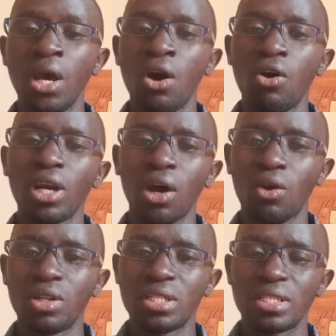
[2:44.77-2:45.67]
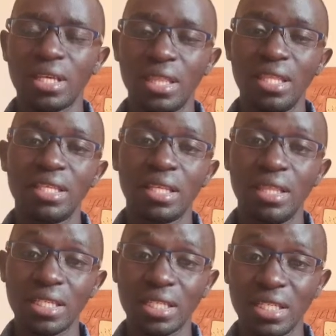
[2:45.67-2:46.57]
Honda calls
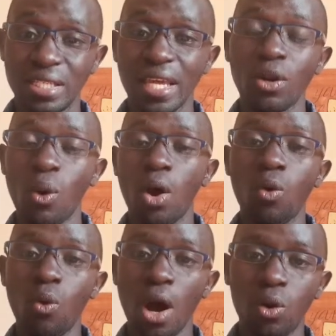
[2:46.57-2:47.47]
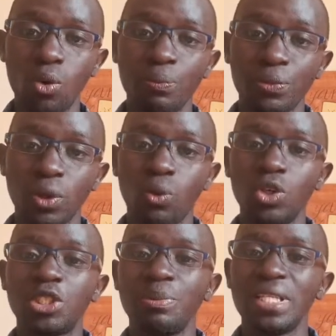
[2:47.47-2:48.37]
this design waku,
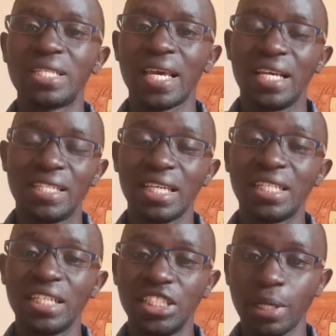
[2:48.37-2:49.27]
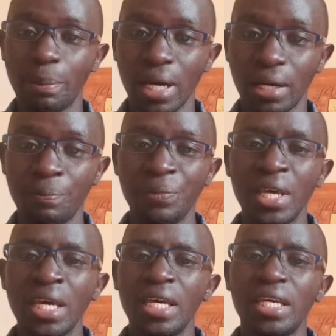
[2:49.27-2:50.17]
which means exciting in Japan.
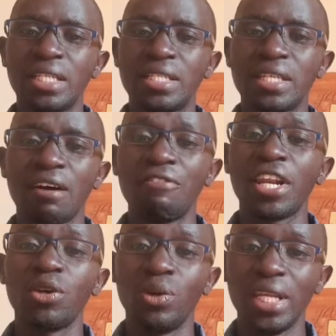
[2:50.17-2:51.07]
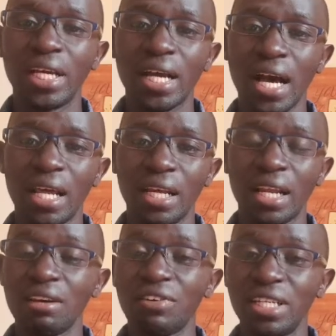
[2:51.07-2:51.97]
It's a very unique and
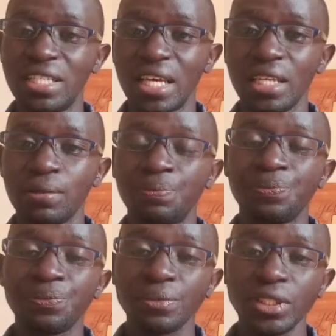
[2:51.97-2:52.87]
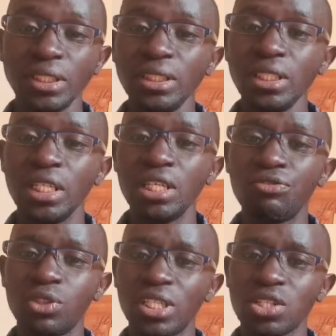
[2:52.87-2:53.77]
clever design.
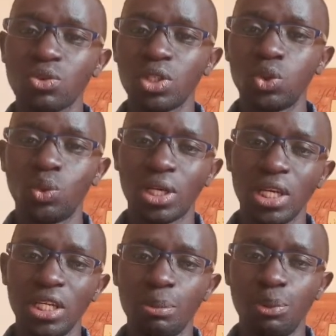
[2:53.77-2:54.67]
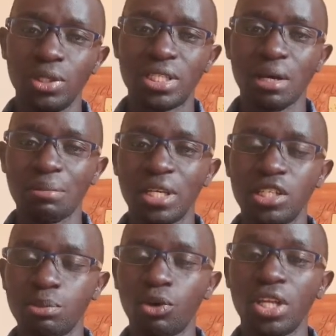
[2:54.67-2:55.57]
If you just want to quickly put something
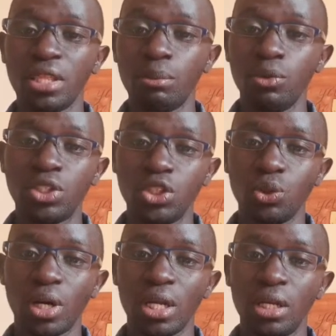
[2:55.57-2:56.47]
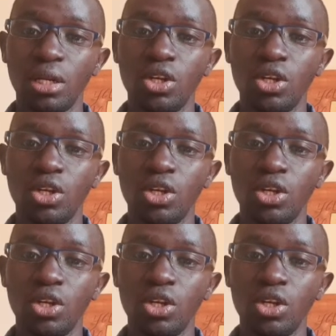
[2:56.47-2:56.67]
small in the boot, you can